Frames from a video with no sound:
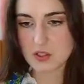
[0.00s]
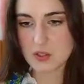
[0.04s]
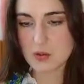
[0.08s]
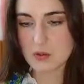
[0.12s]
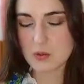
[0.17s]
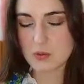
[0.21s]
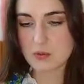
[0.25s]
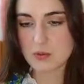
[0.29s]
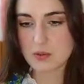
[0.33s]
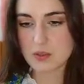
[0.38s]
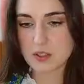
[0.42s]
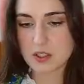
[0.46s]

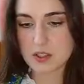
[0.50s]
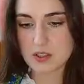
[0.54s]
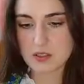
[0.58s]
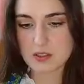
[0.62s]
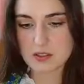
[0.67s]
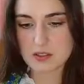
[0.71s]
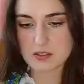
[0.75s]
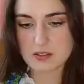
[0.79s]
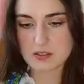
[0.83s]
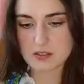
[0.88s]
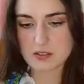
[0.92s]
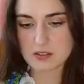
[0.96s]
Oh,
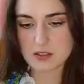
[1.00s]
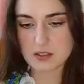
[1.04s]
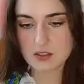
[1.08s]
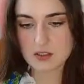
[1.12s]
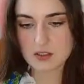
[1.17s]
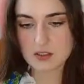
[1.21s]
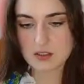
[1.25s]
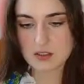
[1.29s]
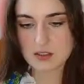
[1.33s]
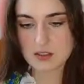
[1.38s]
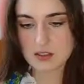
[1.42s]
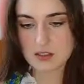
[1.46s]
hut,
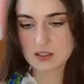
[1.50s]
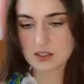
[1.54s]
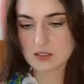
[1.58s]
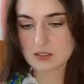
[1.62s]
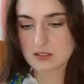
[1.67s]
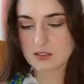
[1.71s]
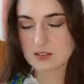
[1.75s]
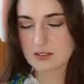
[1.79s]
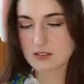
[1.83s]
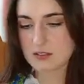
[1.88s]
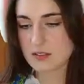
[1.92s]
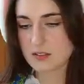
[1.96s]
hunt,
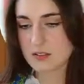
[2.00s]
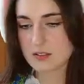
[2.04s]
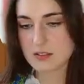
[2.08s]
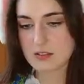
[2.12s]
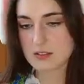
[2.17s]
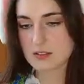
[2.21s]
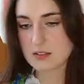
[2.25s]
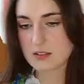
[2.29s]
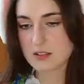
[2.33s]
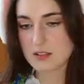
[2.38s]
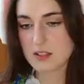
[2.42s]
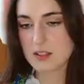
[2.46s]
hut,
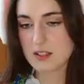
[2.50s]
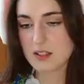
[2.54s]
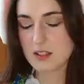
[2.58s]
hut.